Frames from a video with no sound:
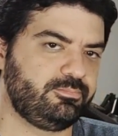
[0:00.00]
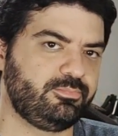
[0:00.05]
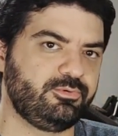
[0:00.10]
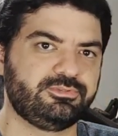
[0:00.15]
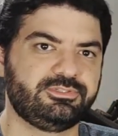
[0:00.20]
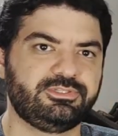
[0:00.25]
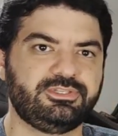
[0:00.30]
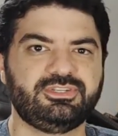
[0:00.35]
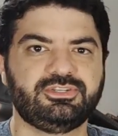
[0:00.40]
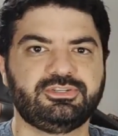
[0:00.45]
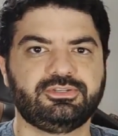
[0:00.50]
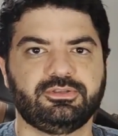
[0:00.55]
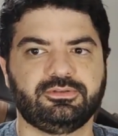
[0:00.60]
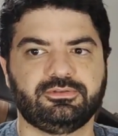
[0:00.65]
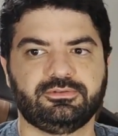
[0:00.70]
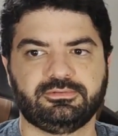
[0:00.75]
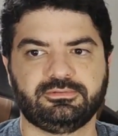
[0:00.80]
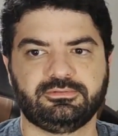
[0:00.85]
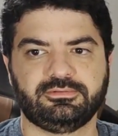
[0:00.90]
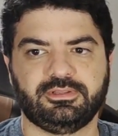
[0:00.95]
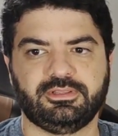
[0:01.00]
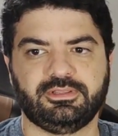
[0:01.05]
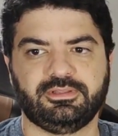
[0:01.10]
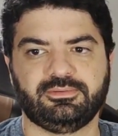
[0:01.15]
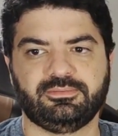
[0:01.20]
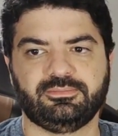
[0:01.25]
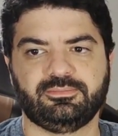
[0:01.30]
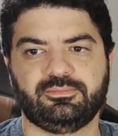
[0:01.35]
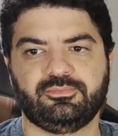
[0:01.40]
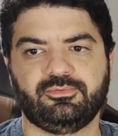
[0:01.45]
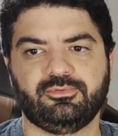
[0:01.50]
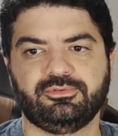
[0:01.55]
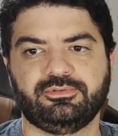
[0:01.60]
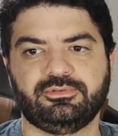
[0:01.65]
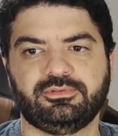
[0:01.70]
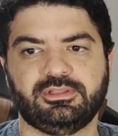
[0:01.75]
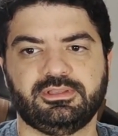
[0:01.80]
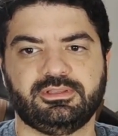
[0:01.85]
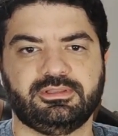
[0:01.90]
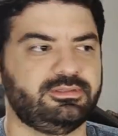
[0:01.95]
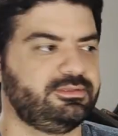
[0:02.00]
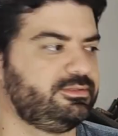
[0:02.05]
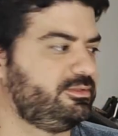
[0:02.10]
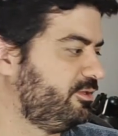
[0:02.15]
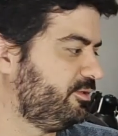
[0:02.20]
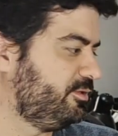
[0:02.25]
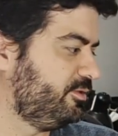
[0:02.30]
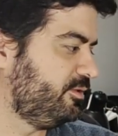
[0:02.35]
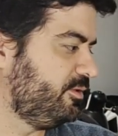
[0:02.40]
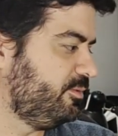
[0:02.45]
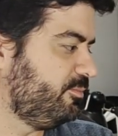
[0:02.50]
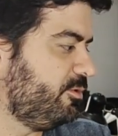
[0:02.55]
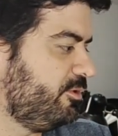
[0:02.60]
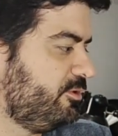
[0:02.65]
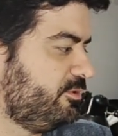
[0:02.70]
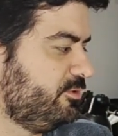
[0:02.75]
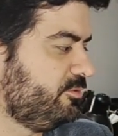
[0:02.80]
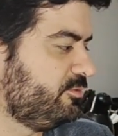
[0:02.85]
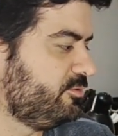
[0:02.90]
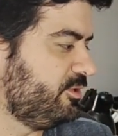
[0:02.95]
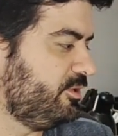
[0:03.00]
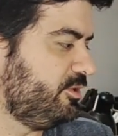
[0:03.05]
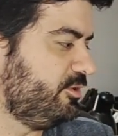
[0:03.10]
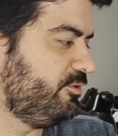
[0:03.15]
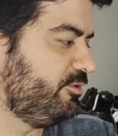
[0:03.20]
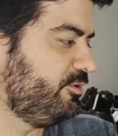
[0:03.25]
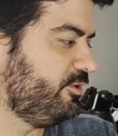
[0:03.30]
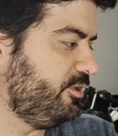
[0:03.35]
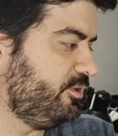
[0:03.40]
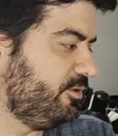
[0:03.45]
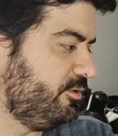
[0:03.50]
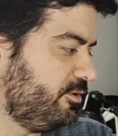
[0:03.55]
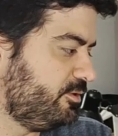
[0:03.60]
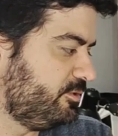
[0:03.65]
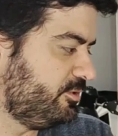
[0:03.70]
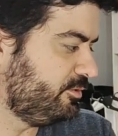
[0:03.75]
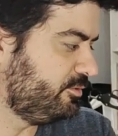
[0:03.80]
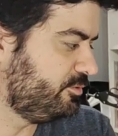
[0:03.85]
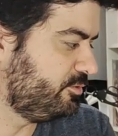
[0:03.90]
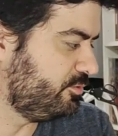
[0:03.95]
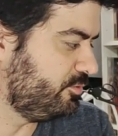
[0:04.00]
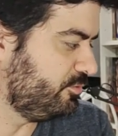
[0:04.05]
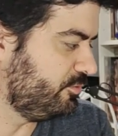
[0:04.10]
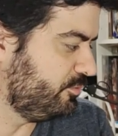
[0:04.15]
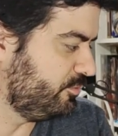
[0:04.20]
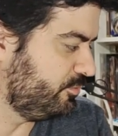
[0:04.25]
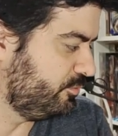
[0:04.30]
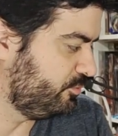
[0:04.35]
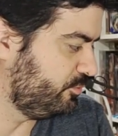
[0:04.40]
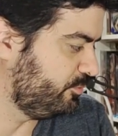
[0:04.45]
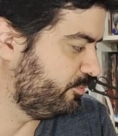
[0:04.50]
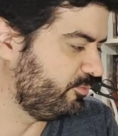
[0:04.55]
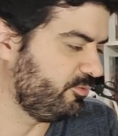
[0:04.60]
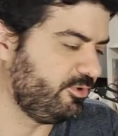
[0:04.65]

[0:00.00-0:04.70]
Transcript: position and put the models here in order to